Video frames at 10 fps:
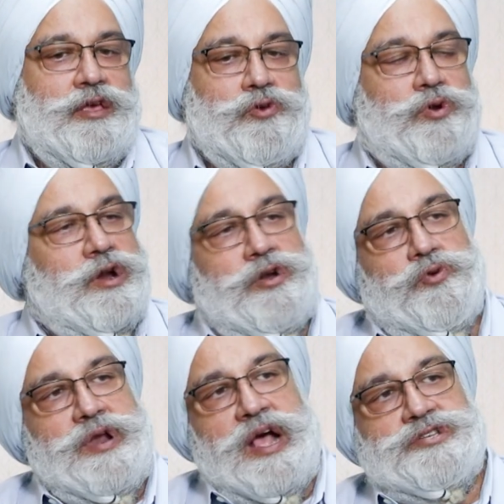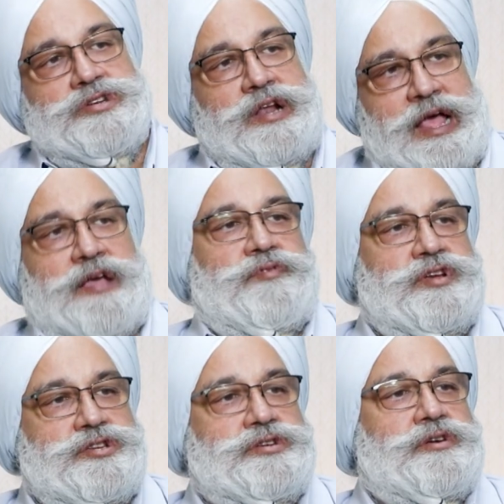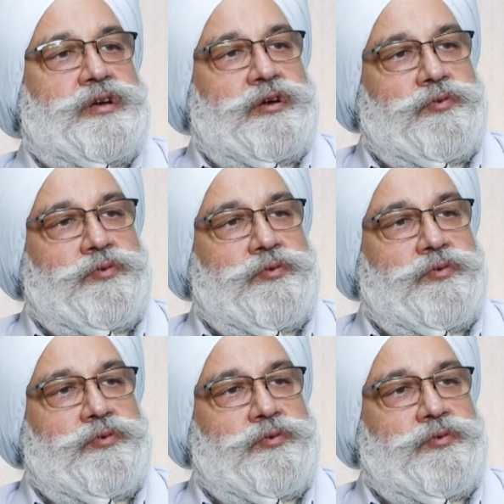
you could do natural language mm.